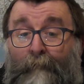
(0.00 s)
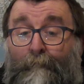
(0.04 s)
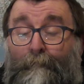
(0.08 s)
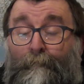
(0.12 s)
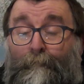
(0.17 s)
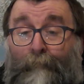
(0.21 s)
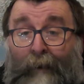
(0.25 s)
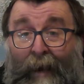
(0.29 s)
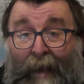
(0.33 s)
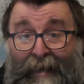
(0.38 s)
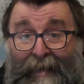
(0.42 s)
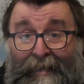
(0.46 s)

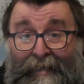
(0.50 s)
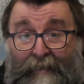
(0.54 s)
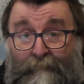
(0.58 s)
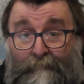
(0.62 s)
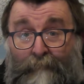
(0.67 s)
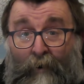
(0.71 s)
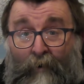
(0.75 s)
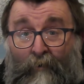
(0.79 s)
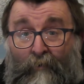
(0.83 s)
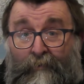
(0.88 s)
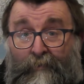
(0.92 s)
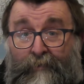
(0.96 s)
blended
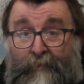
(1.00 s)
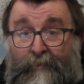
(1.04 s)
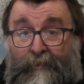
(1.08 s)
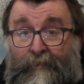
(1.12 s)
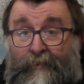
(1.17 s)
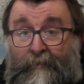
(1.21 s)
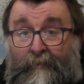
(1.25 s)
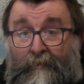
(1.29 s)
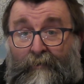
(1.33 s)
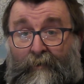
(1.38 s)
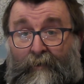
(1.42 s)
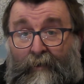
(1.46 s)

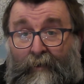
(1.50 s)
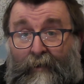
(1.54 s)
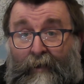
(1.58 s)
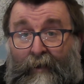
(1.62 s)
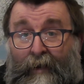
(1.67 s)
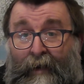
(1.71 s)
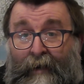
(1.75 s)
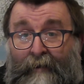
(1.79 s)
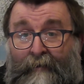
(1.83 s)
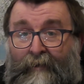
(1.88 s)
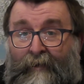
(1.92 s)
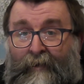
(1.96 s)
malts.
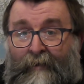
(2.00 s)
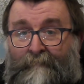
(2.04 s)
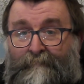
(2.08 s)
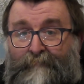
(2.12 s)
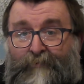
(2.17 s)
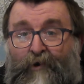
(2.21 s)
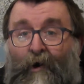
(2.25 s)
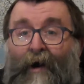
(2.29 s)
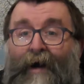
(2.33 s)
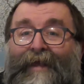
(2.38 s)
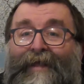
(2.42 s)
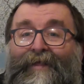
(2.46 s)
I'm
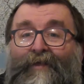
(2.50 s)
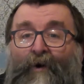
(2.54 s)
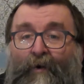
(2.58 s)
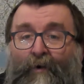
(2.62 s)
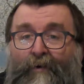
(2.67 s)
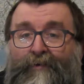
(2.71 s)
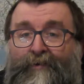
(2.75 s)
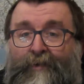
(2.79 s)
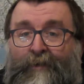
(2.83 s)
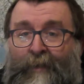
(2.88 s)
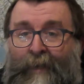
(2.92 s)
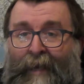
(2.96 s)
trying
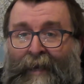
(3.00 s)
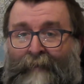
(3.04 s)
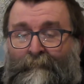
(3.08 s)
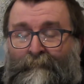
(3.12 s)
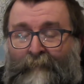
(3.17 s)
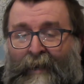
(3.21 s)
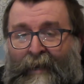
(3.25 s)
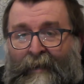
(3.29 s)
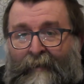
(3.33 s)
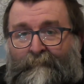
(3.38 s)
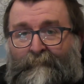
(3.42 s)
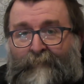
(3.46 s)
not to name
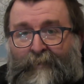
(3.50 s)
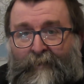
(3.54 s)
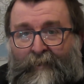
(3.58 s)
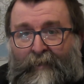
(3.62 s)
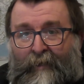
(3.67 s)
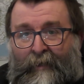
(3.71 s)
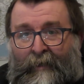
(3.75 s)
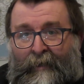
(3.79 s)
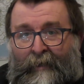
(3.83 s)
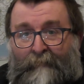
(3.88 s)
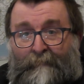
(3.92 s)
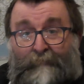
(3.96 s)
names
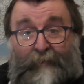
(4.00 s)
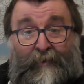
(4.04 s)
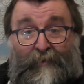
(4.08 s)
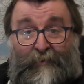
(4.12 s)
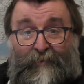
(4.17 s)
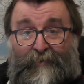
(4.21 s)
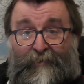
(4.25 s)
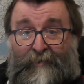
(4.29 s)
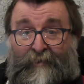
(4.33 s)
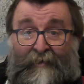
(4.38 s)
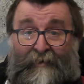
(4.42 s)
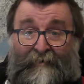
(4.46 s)

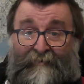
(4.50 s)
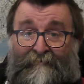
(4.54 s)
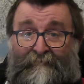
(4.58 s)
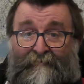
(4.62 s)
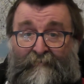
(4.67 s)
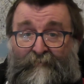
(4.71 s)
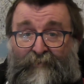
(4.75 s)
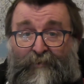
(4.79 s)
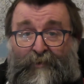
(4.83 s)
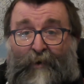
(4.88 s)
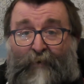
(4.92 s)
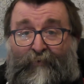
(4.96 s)
because
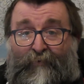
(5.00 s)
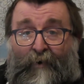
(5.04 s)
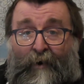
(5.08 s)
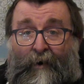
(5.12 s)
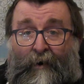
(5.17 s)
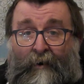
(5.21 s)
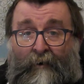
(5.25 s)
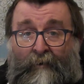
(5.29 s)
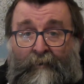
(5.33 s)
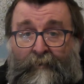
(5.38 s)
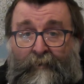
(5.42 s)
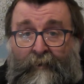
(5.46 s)
so
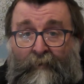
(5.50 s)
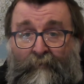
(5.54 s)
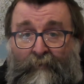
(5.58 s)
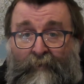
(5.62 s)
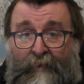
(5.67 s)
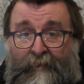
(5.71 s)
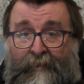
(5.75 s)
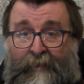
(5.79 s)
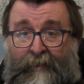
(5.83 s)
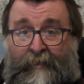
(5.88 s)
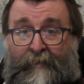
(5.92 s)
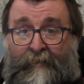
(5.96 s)
far no
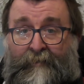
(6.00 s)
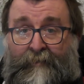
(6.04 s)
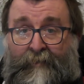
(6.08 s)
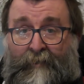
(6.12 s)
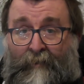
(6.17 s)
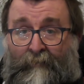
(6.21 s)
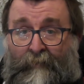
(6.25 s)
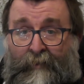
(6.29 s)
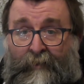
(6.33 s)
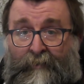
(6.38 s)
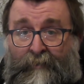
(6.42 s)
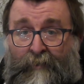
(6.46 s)
whisky
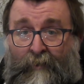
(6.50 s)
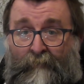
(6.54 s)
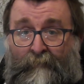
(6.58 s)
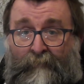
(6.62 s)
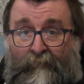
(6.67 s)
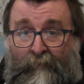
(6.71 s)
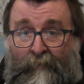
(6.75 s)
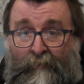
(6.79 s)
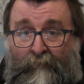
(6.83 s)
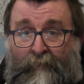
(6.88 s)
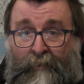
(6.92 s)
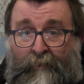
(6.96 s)
distillery has come
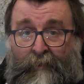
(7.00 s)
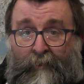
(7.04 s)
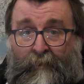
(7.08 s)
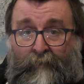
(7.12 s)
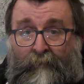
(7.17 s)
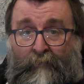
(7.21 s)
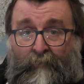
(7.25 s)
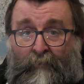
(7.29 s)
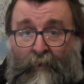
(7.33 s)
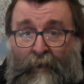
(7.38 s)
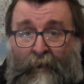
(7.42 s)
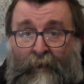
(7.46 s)
forward
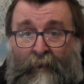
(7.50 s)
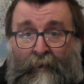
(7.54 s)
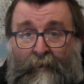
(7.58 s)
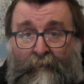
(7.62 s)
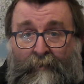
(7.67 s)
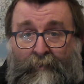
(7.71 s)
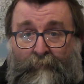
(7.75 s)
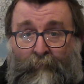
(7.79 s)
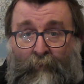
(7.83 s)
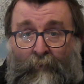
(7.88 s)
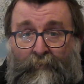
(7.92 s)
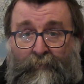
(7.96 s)
to
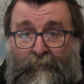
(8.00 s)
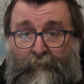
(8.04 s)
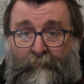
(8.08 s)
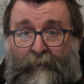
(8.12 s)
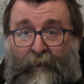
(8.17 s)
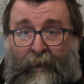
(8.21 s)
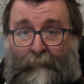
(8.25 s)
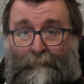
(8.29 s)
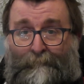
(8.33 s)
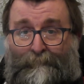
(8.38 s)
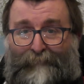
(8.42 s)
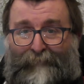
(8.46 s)
sponsor
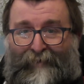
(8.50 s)
me.